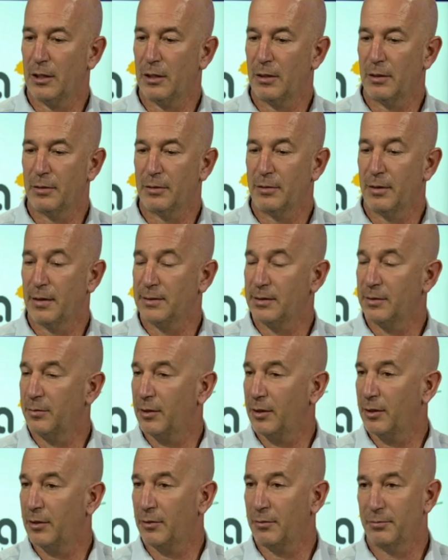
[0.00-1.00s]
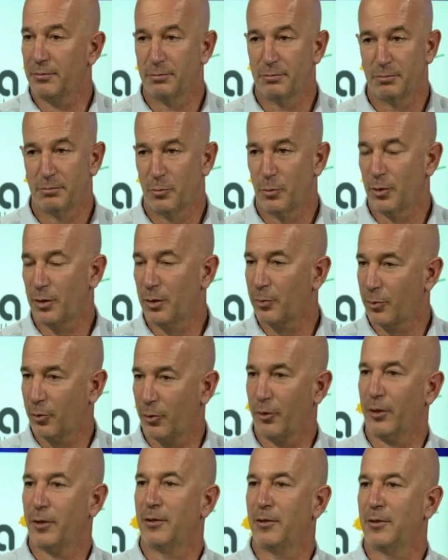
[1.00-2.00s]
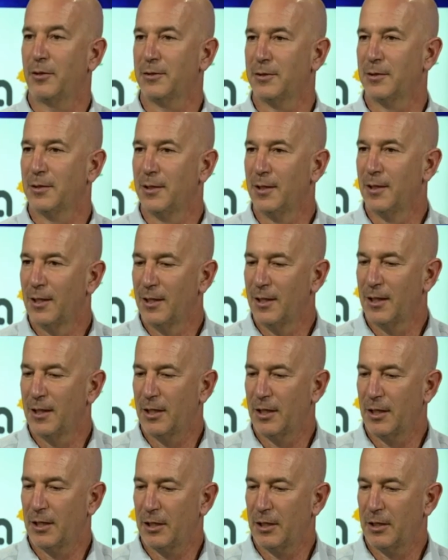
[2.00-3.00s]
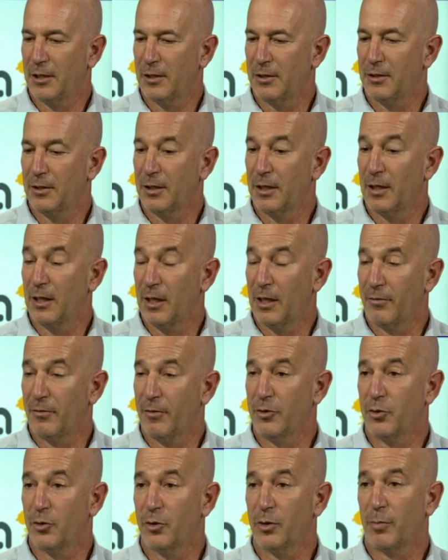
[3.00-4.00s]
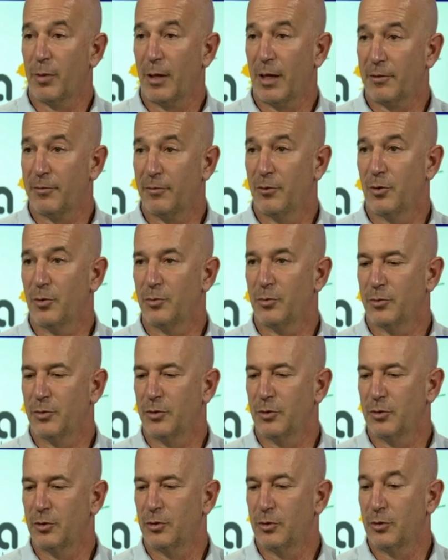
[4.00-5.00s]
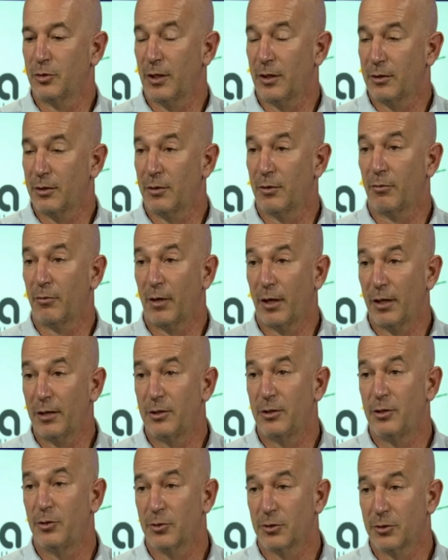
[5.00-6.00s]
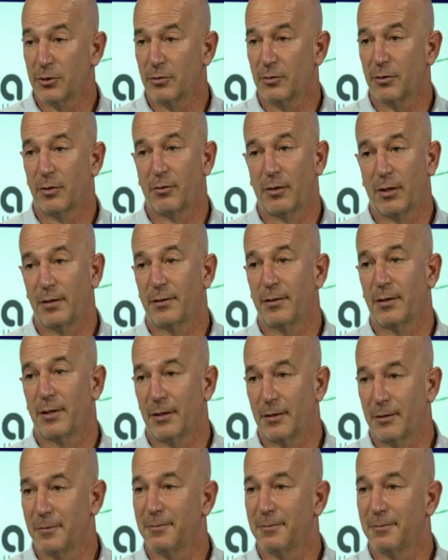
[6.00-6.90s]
It doesn't matter what the product is. They can leverage on the platform to get to the right user and the right ad.